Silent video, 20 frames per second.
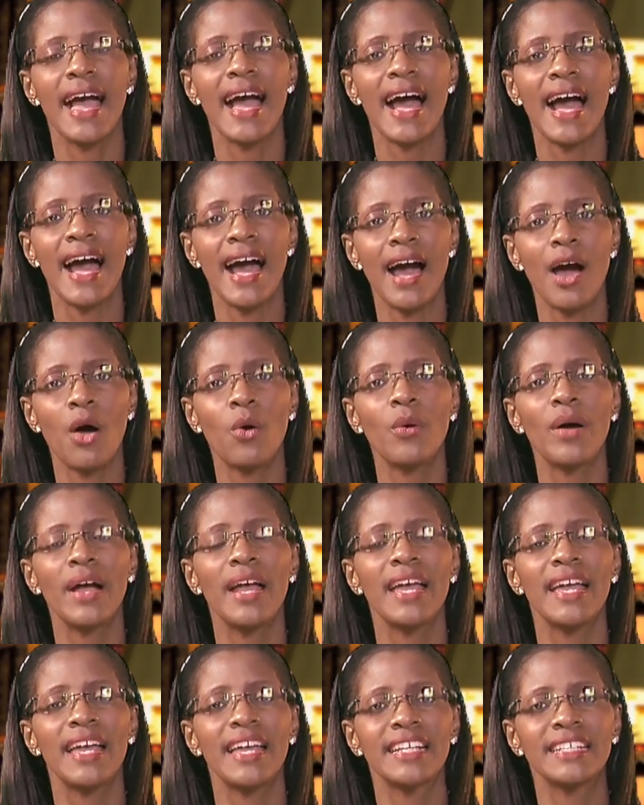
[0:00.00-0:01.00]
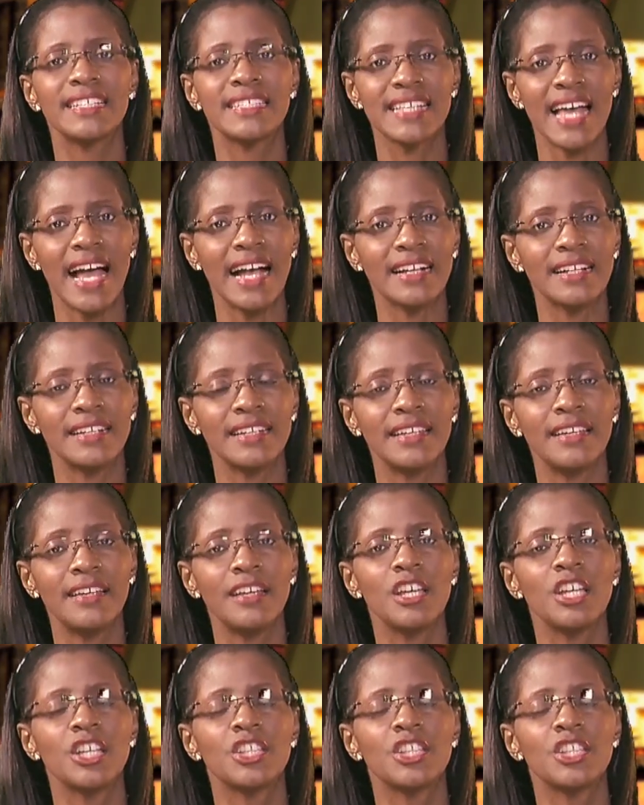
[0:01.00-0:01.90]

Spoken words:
how exactly